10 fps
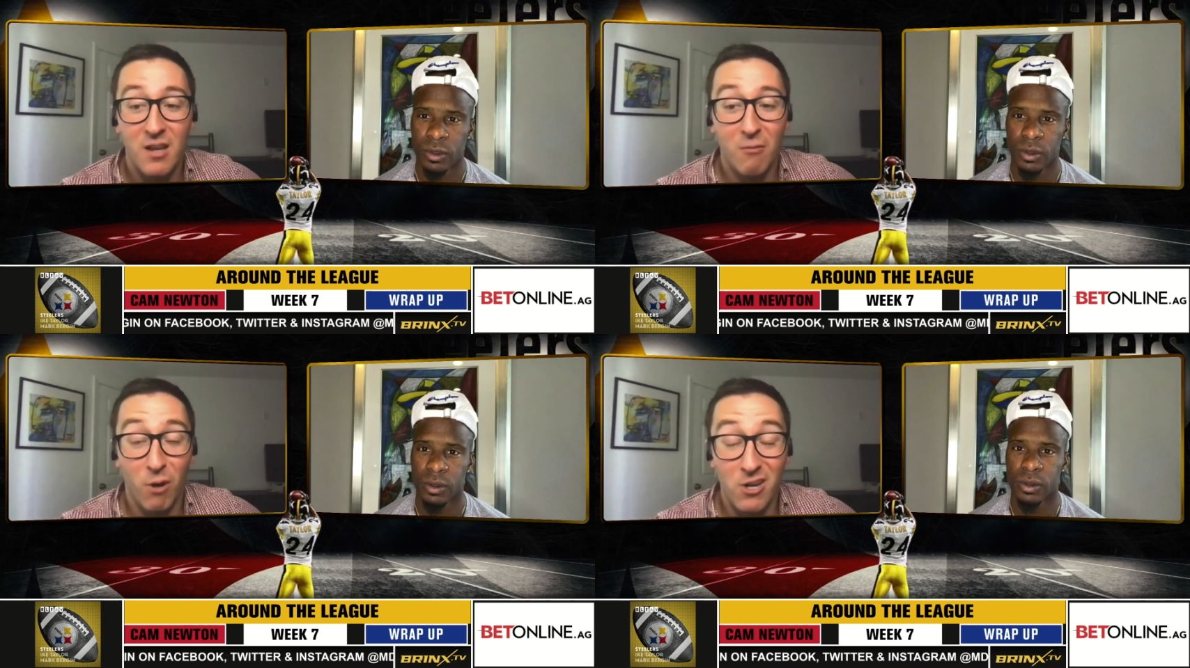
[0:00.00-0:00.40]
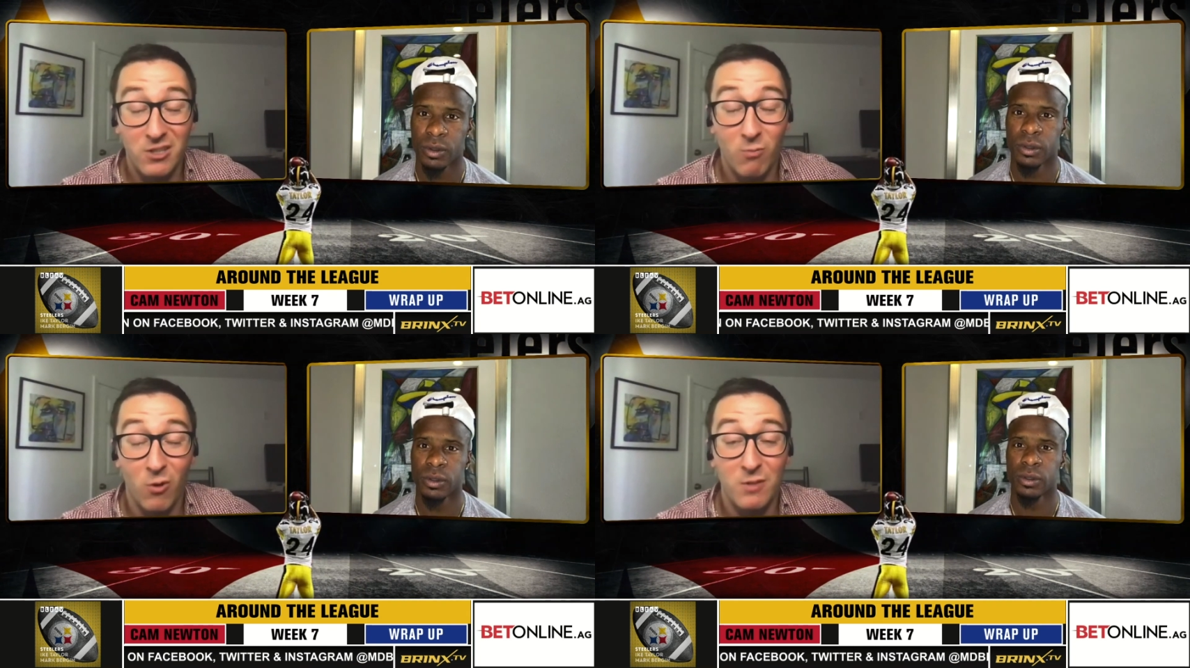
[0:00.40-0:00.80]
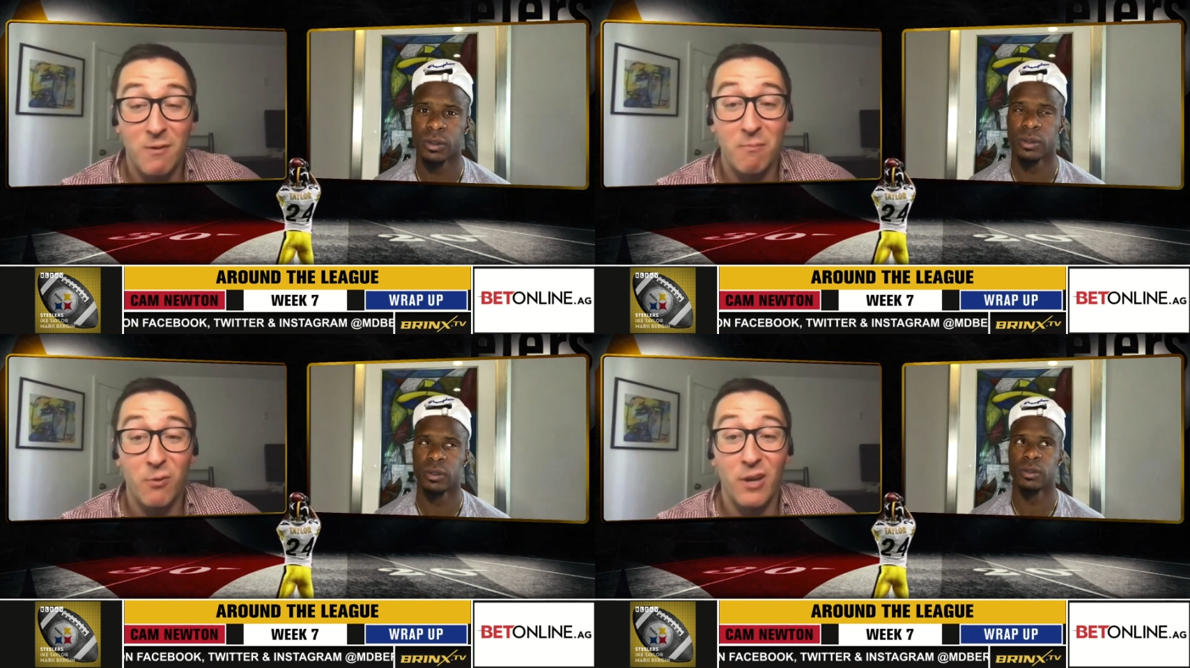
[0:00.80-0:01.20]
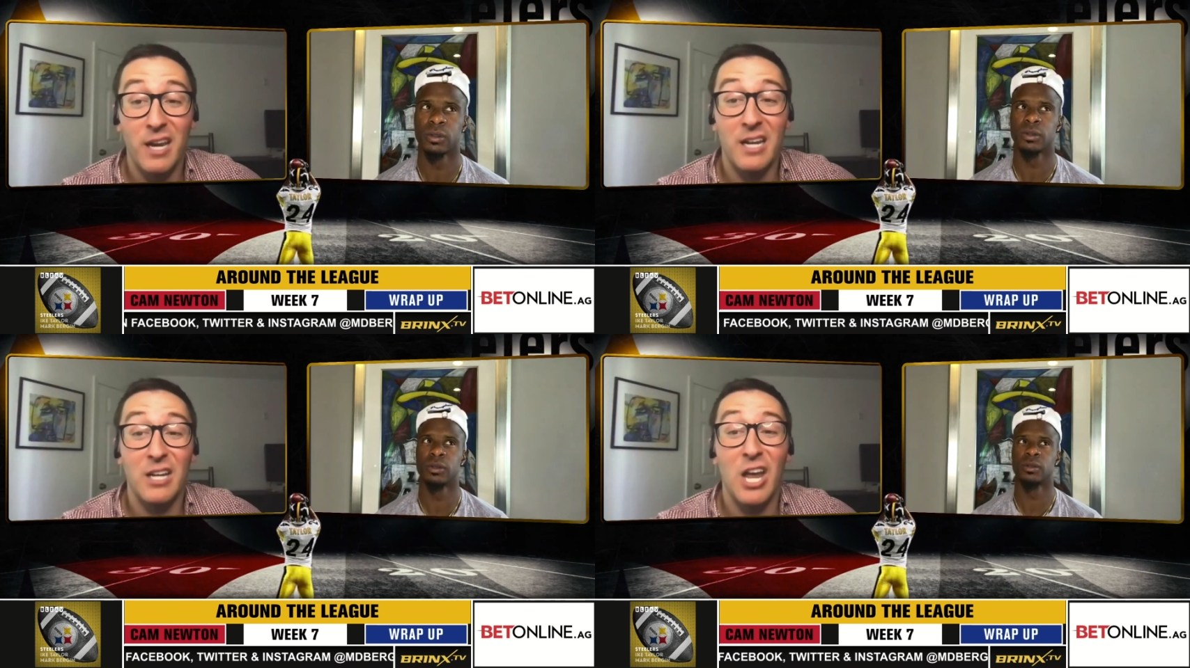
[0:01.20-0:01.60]
Speaker 1: Baltimore's been
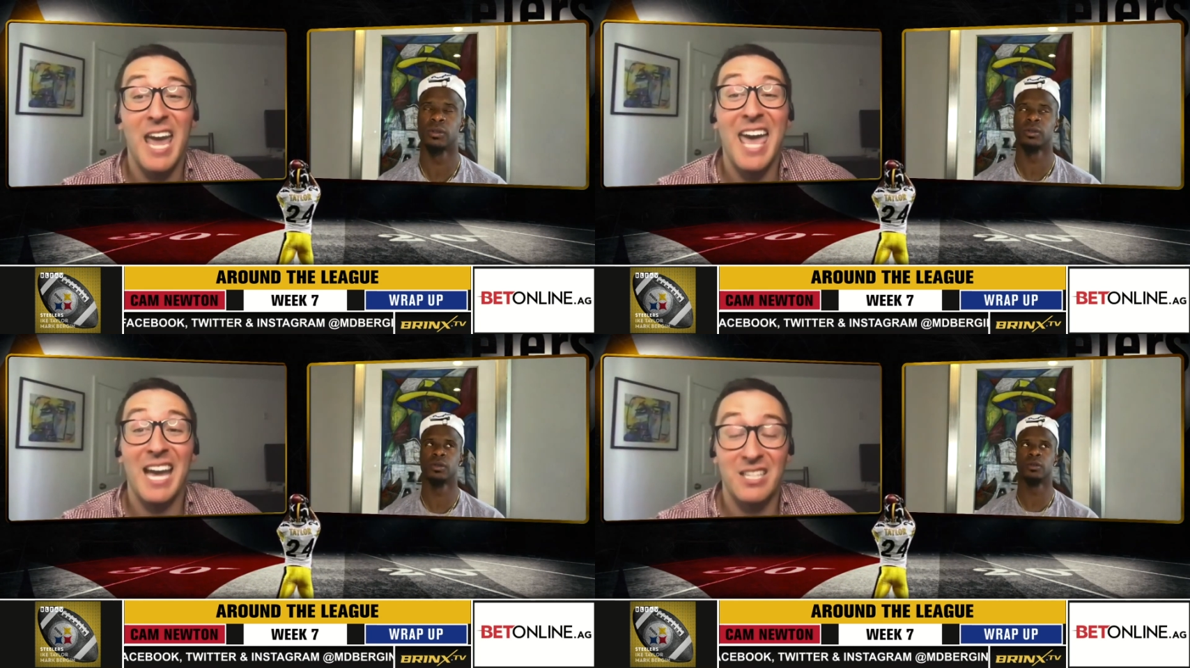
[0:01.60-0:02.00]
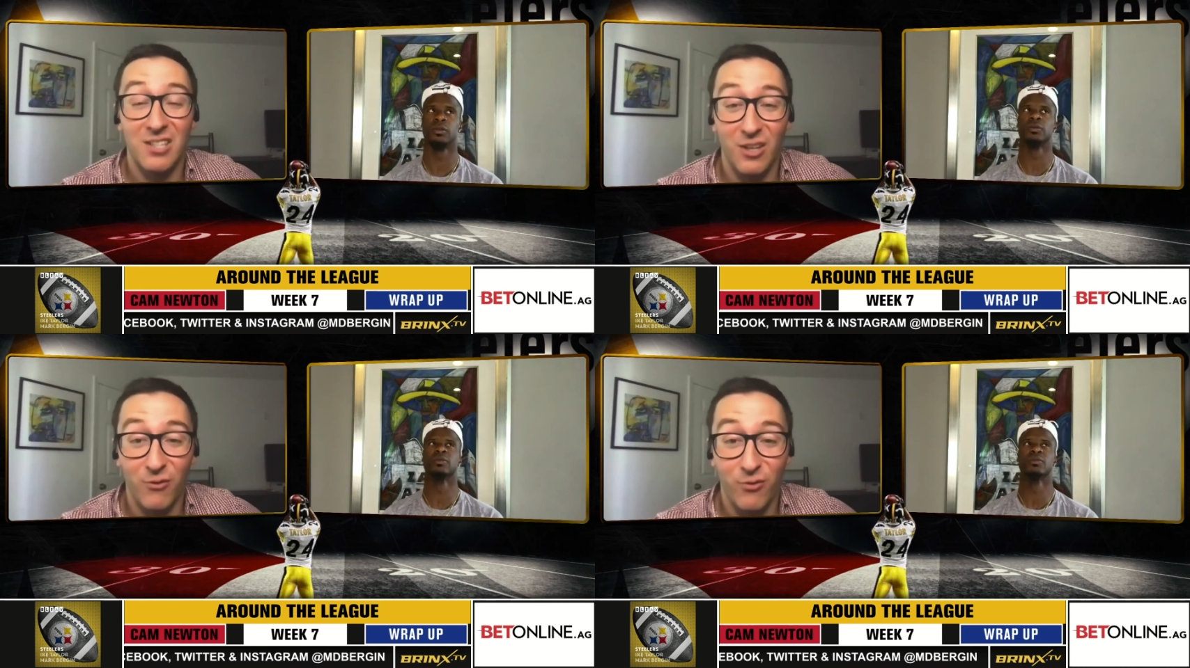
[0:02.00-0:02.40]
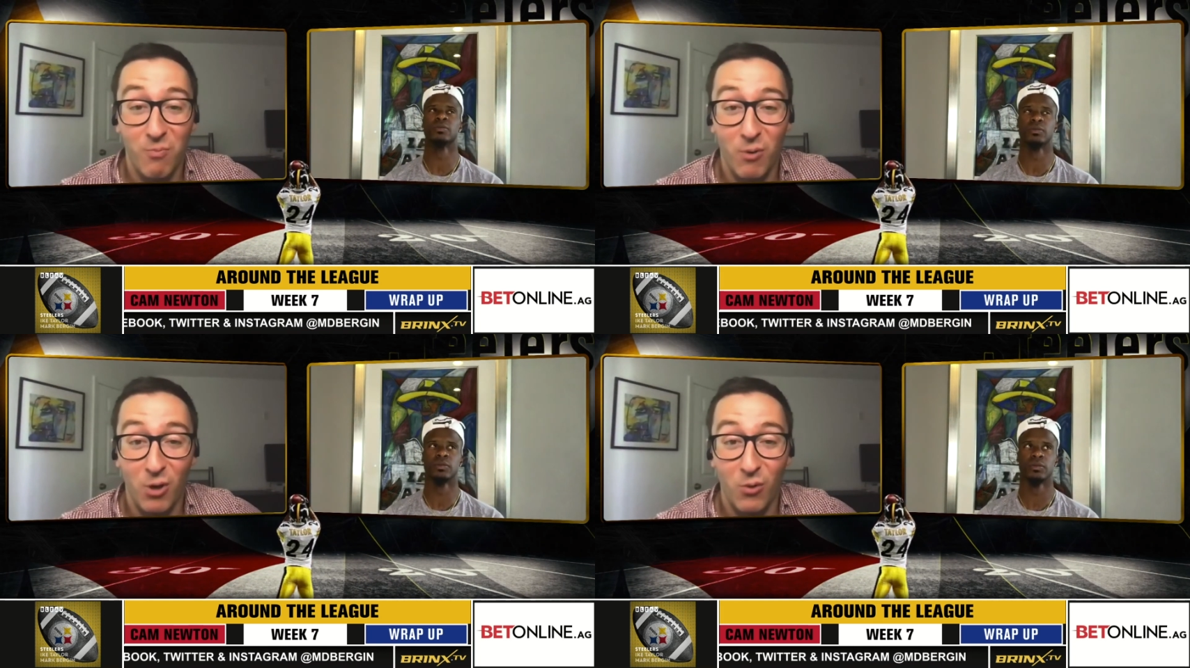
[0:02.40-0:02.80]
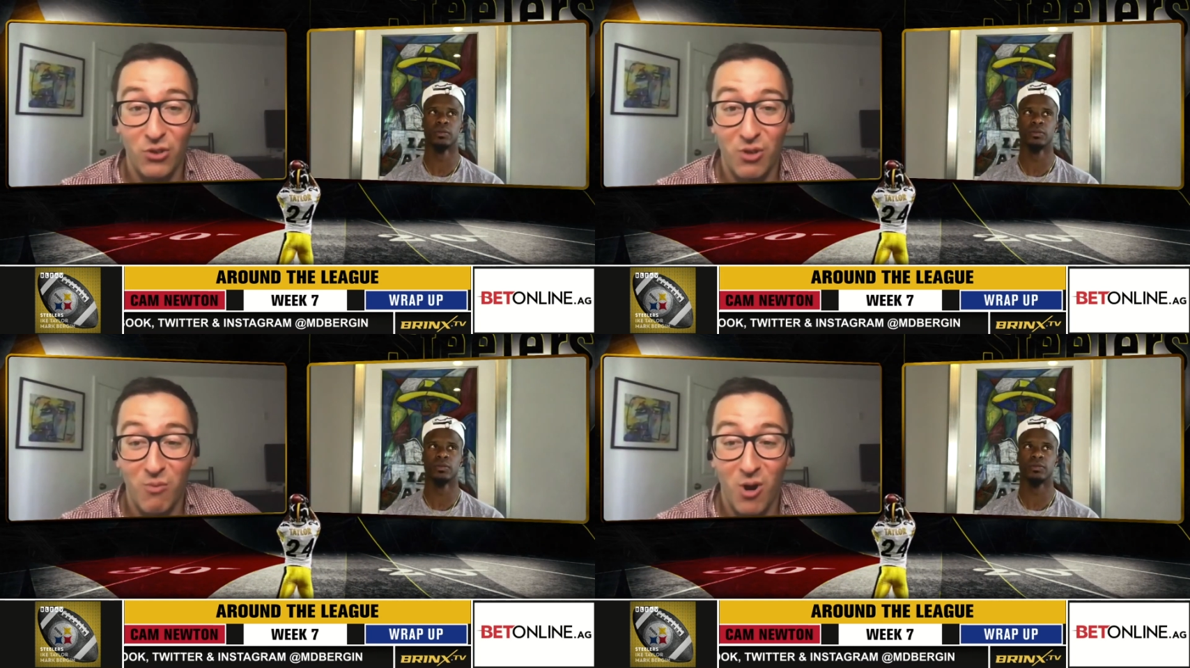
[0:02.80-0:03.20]
playing excellent football with
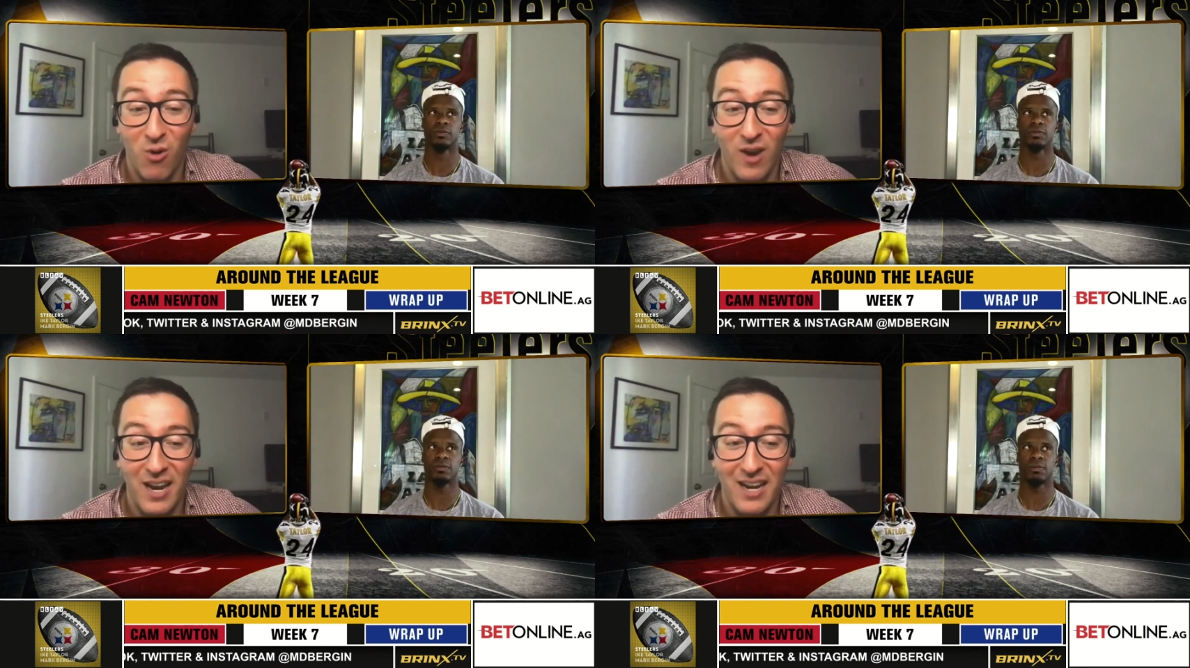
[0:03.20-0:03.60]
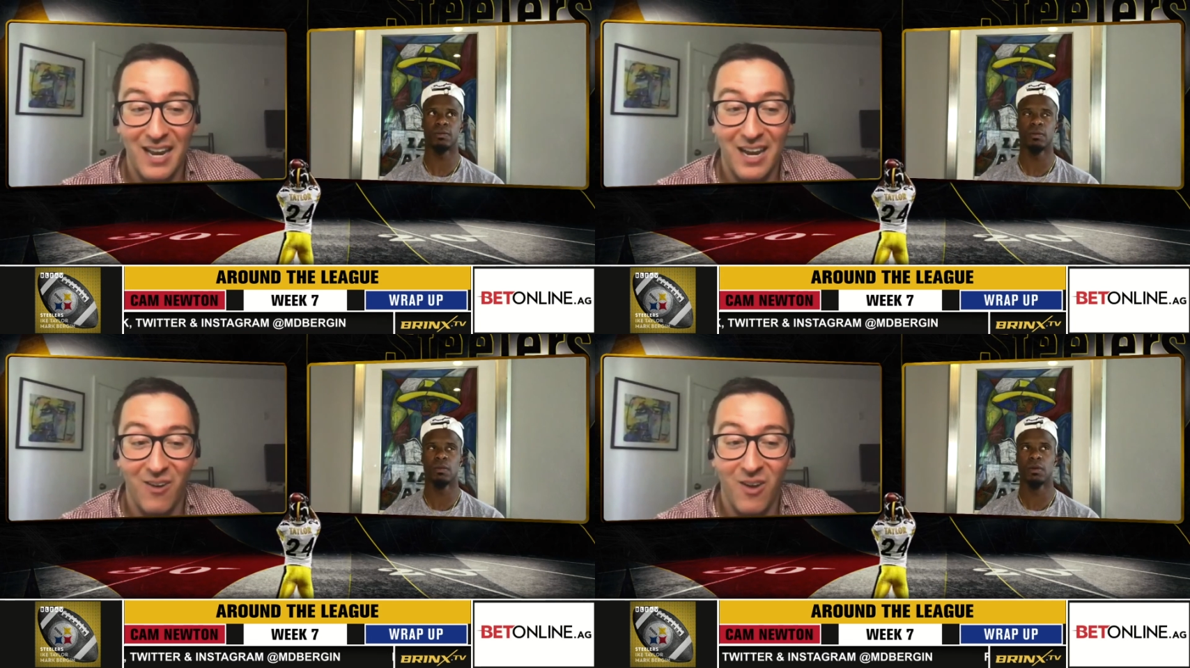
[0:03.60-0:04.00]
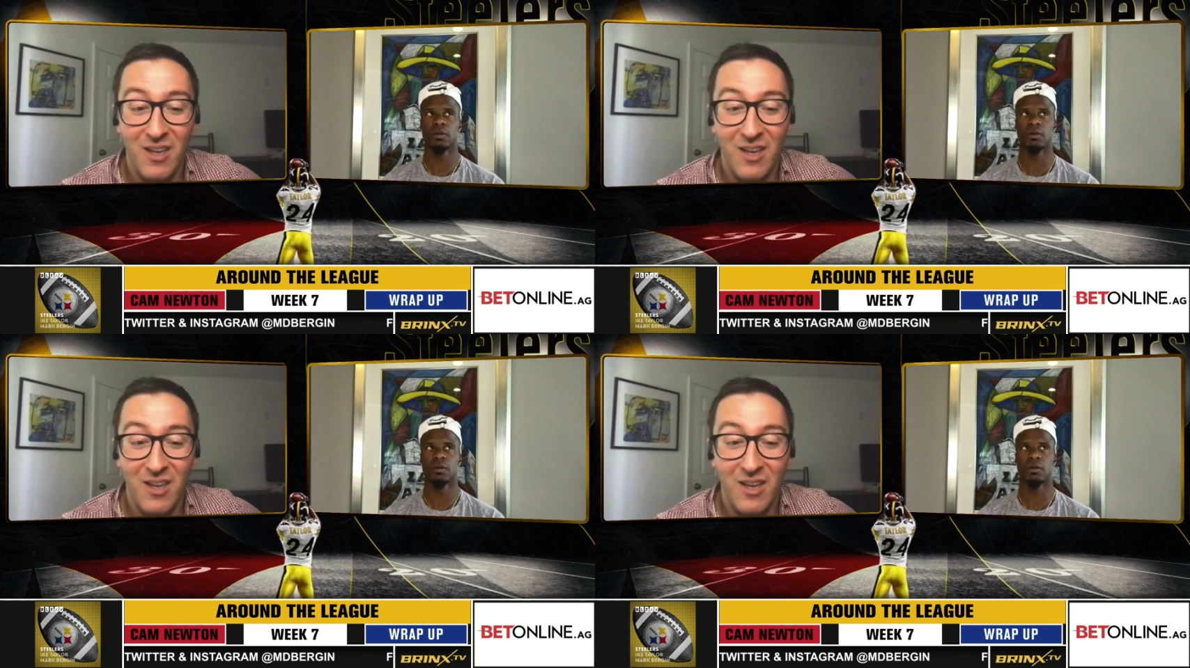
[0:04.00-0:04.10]
Lamar right now.